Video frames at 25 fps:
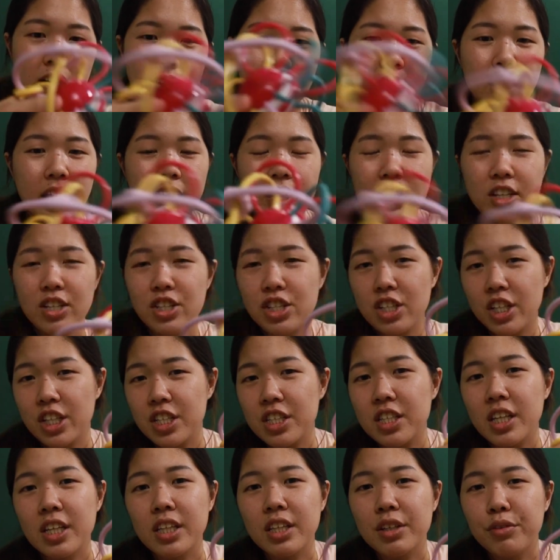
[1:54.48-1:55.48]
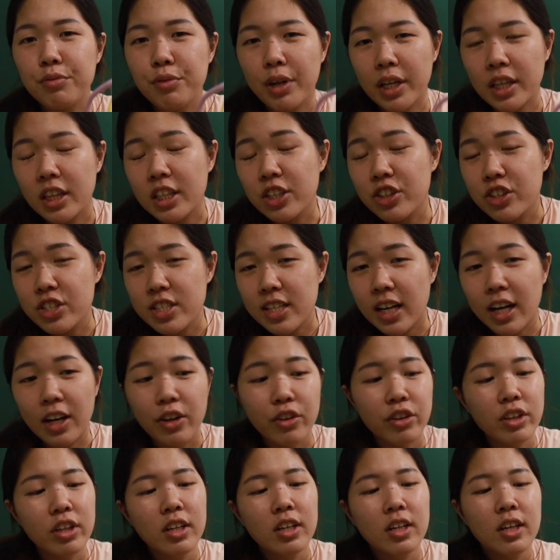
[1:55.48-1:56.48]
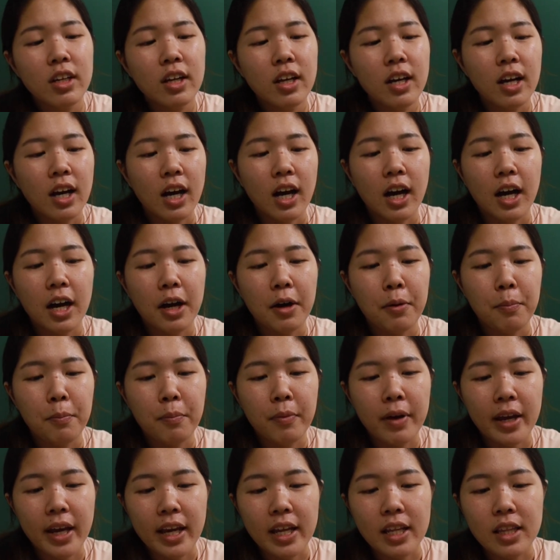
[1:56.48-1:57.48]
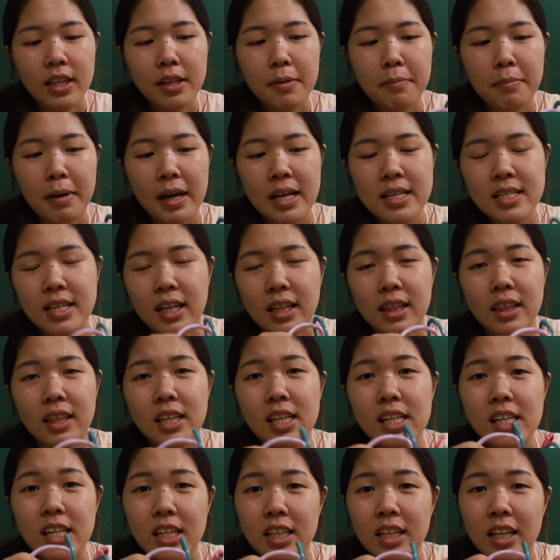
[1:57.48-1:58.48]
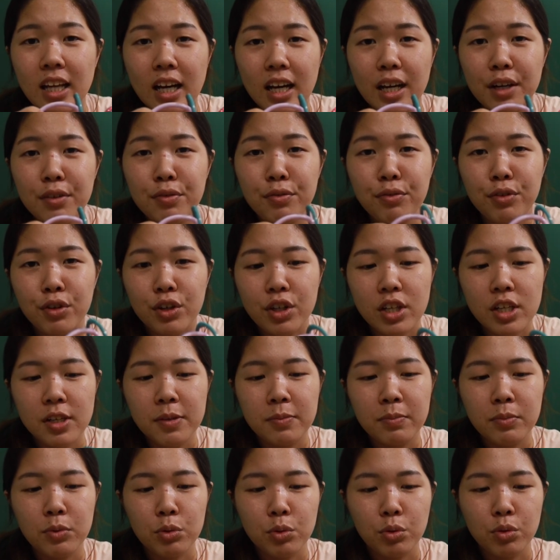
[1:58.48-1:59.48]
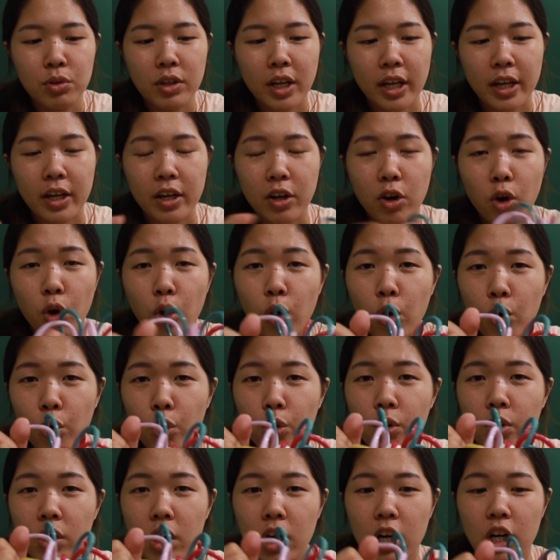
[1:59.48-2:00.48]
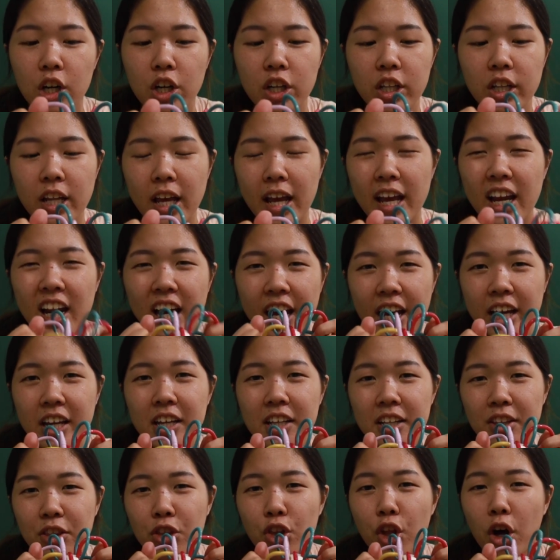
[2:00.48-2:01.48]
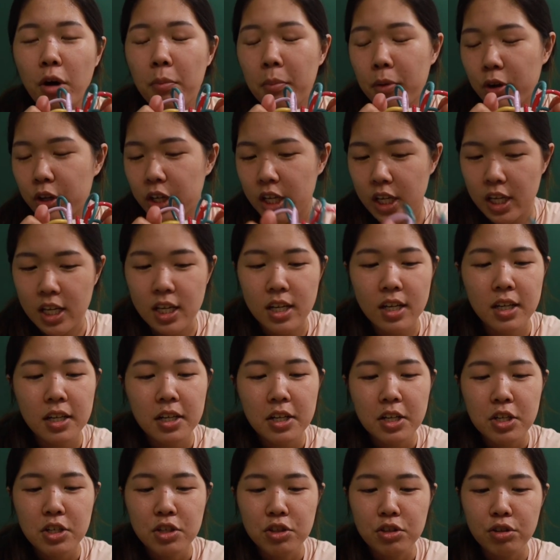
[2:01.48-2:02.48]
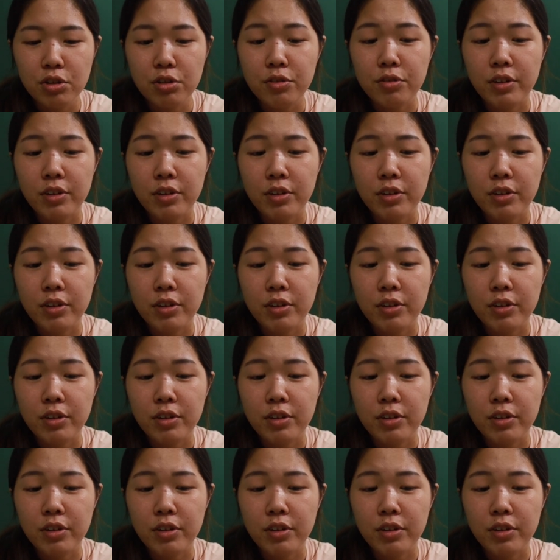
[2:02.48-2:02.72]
like it shakes, there's a rattle sound. And the bars are thin enough for him to like hold on and like nom on it. So we